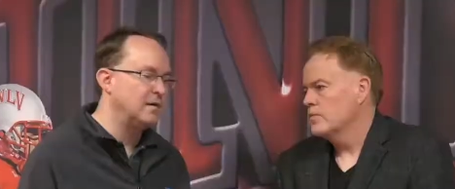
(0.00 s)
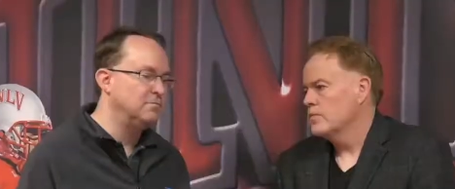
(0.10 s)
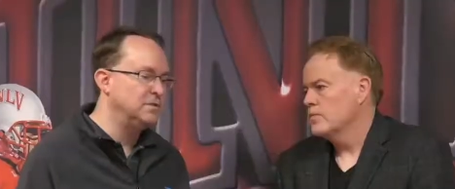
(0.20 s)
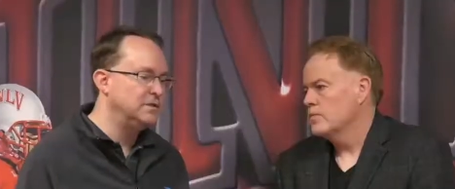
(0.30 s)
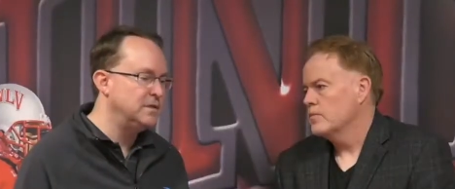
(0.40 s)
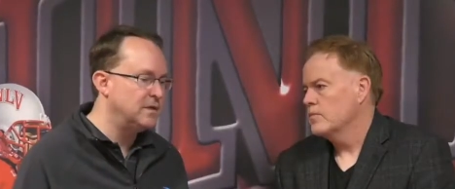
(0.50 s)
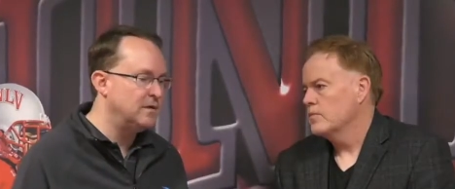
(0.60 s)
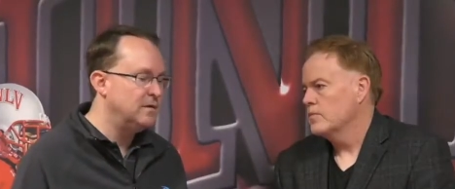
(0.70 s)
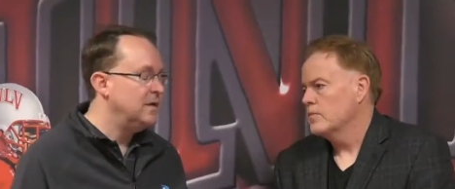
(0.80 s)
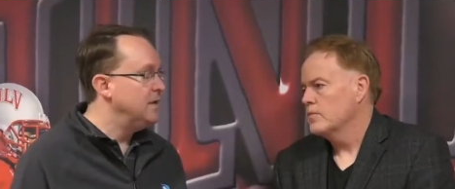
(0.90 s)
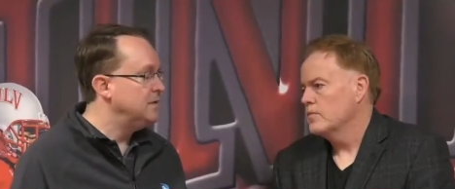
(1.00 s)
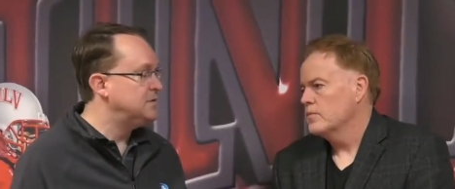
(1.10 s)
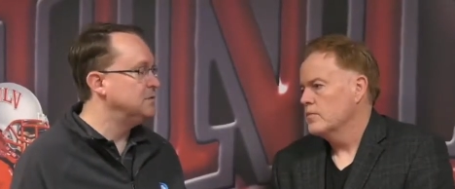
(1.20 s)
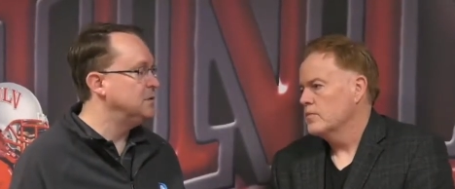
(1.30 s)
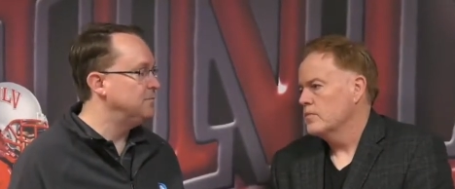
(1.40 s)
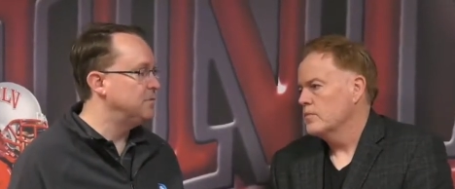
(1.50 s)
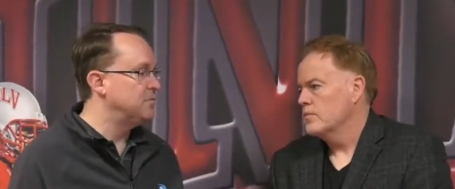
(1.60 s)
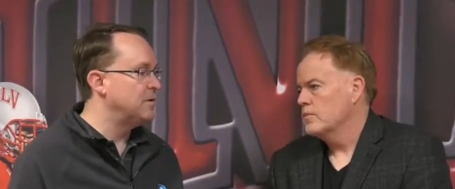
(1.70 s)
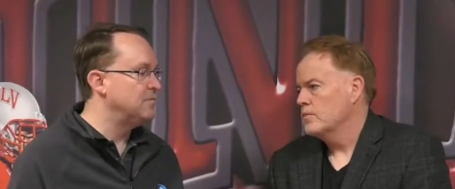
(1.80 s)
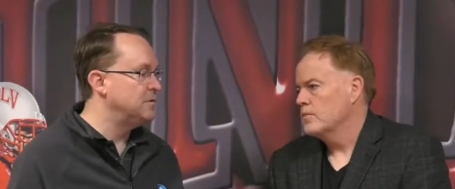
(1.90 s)
Speaker 1: completely there, he's still enough of
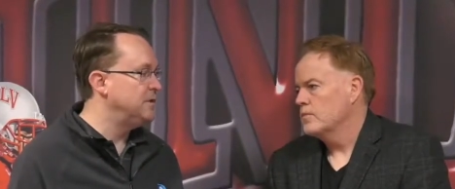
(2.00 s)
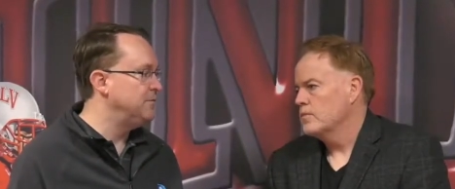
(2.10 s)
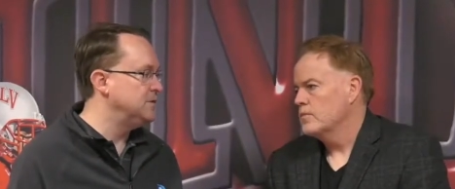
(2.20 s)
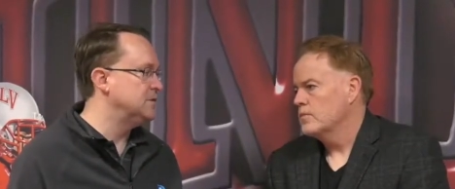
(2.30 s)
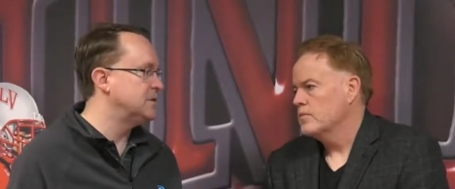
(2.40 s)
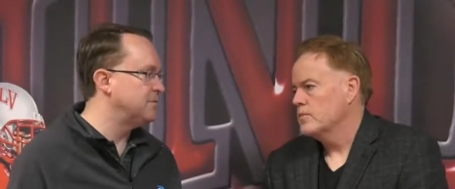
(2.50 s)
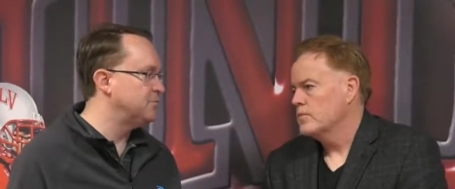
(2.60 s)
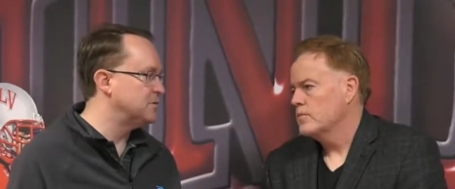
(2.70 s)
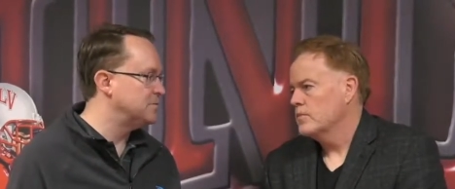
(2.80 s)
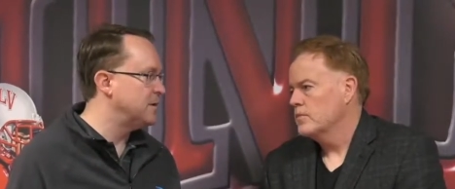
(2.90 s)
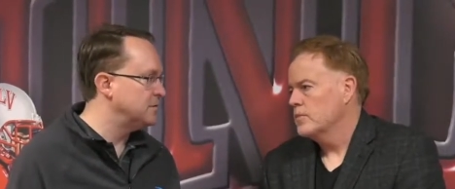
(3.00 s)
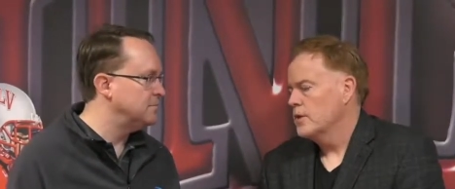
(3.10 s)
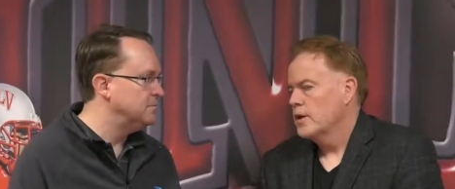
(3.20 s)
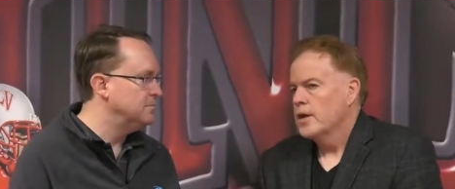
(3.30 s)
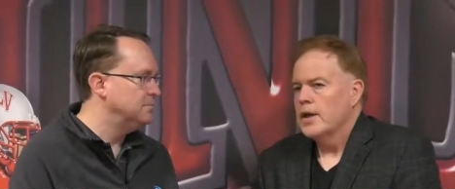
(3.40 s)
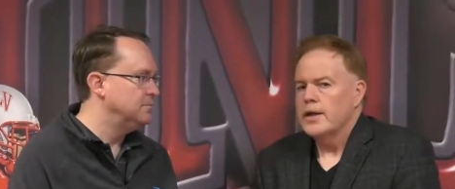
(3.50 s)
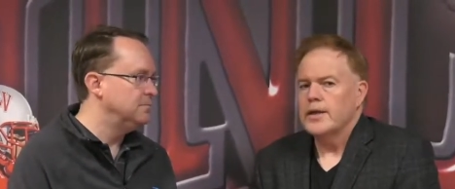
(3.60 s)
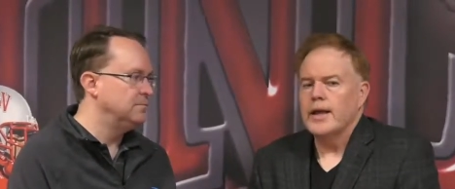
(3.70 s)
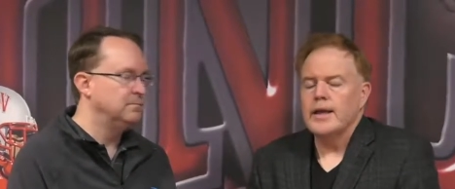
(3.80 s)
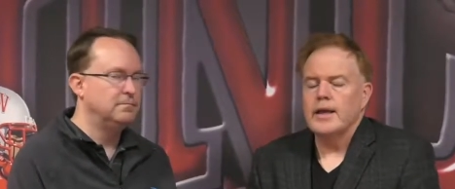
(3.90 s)
a threat where defenses have to respect him.
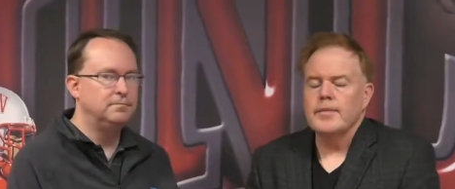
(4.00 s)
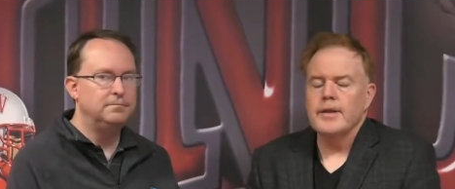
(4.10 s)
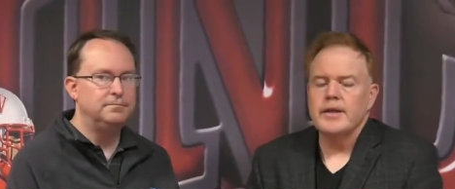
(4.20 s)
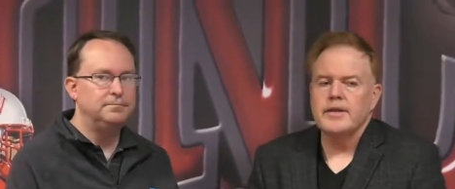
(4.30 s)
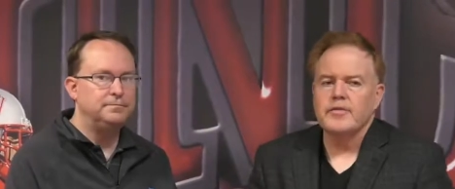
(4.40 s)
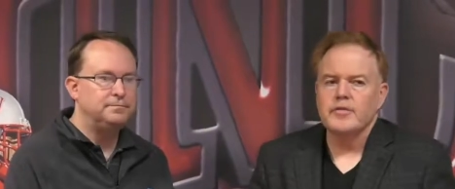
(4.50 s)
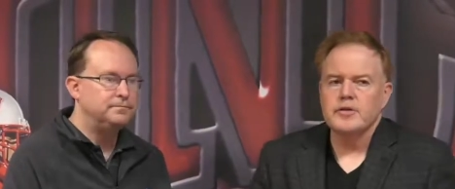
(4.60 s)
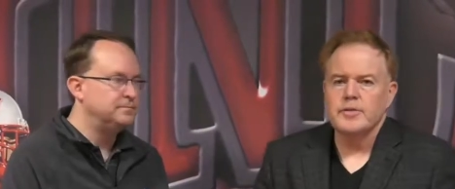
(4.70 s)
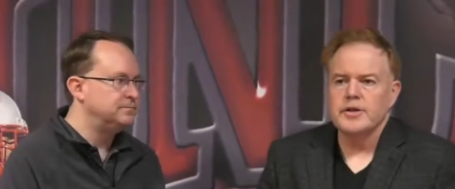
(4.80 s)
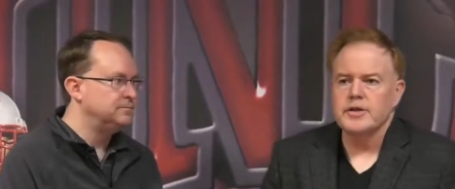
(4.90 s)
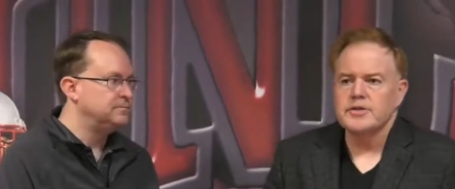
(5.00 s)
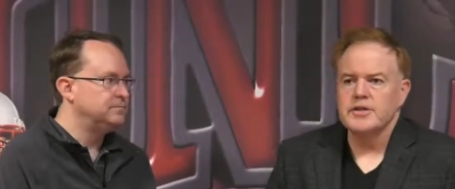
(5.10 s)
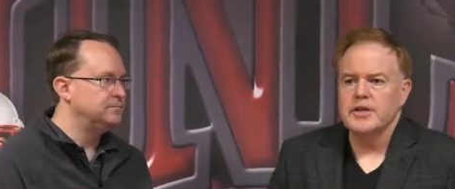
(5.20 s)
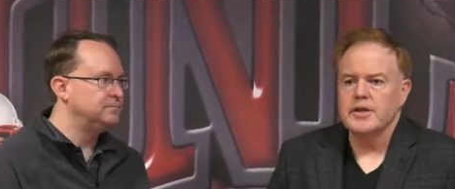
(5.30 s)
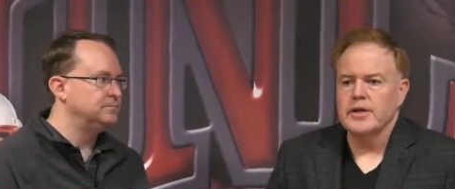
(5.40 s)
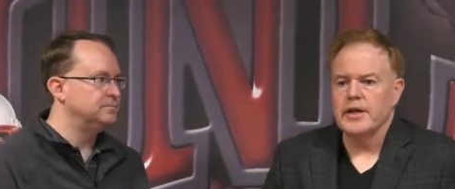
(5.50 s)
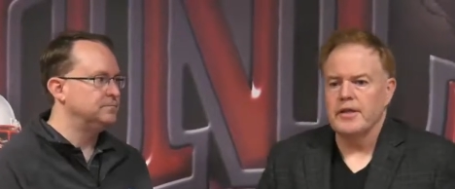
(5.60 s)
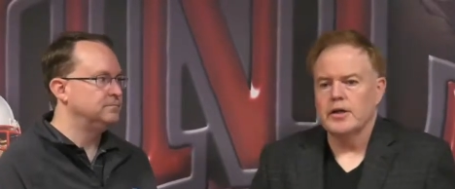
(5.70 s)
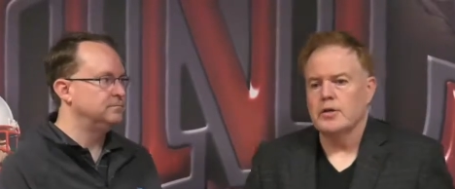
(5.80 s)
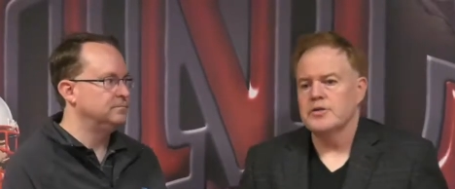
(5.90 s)
Speaker 2: Yeah, it, it made a difference, but here's the deal, and
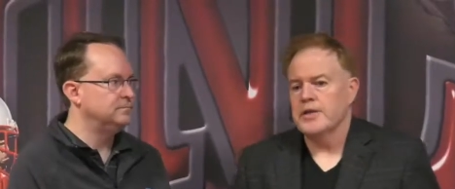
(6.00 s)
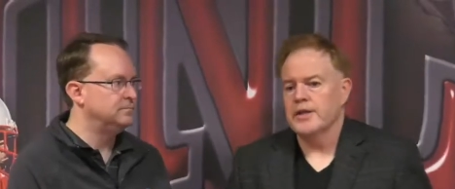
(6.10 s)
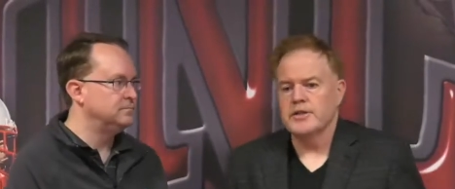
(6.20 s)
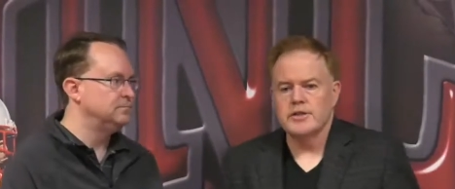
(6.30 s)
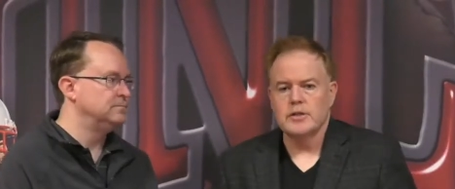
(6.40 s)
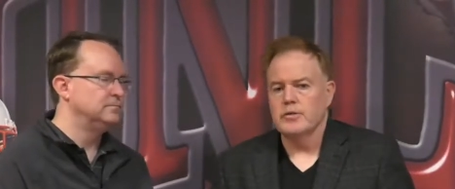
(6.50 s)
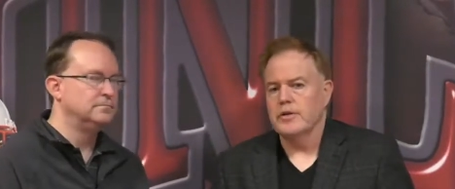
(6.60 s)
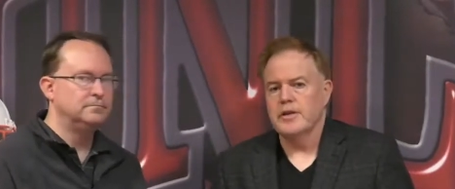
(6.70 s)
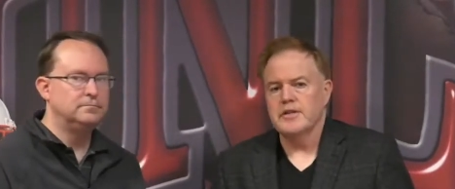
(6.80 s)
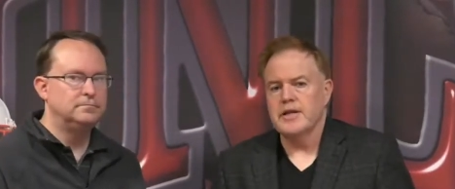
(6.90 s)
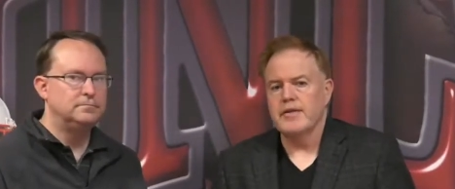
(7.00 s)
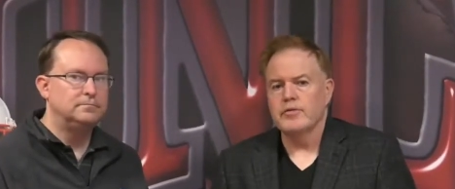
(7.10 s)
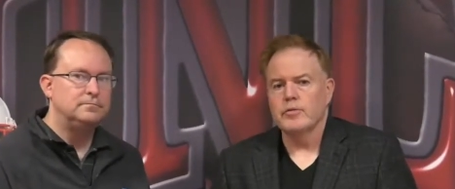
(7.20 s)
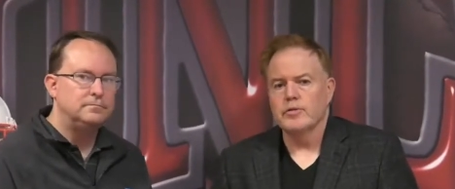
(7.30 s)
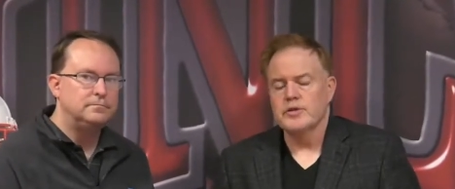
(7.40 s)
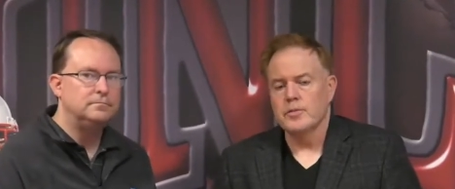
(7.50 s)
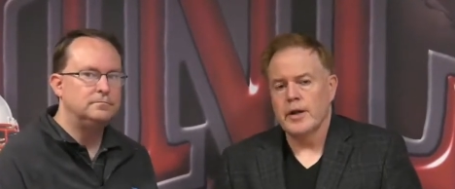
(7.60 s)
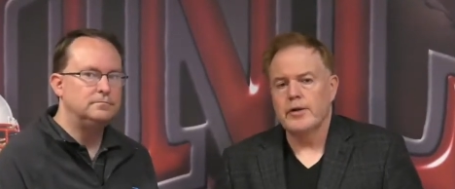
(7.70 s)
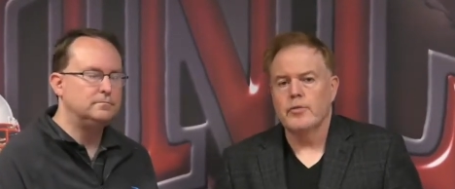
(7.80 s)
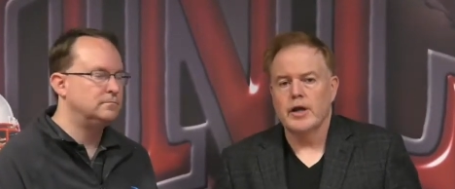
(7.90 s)
I think Coach Sanchez alluded to this afterwards.
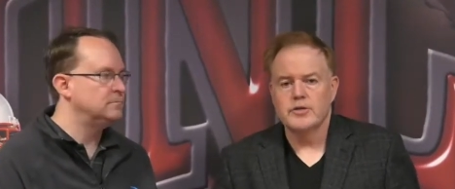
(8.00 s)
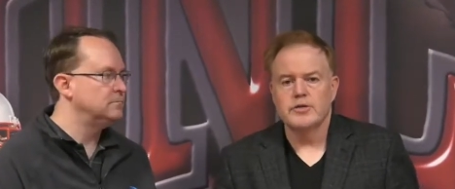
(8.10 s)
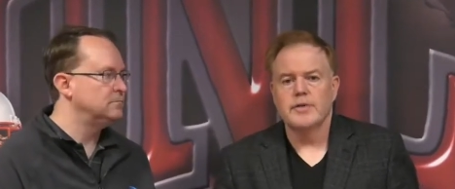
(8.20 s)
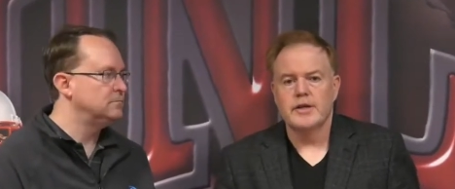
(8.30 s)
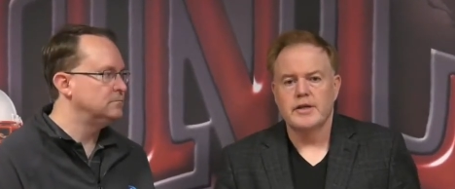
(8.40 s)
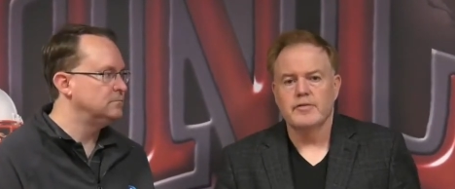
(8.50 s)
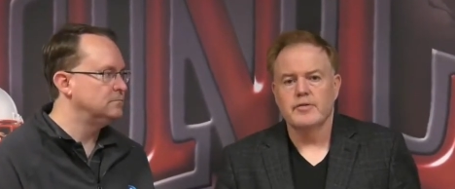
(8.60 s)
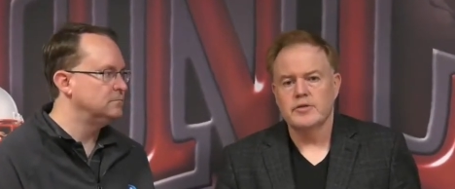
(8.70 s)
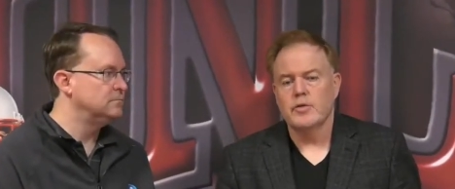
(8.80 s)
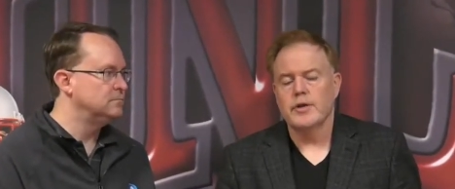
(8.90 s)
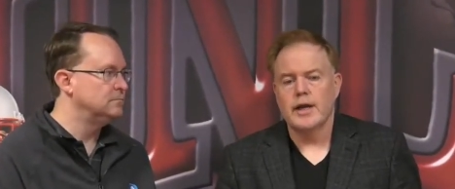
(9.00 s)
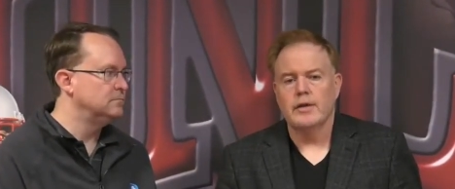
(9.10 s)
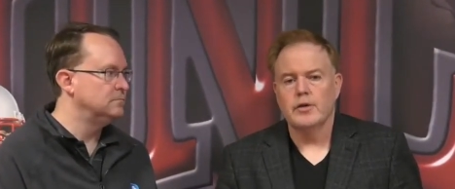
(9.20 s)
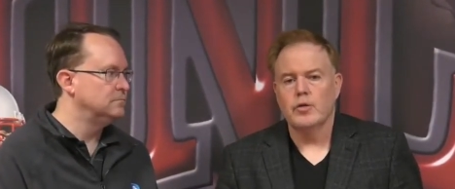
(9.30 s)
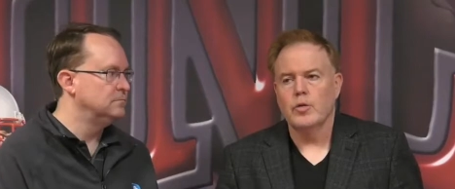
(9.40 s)
Armani Rogers made a difference going out, no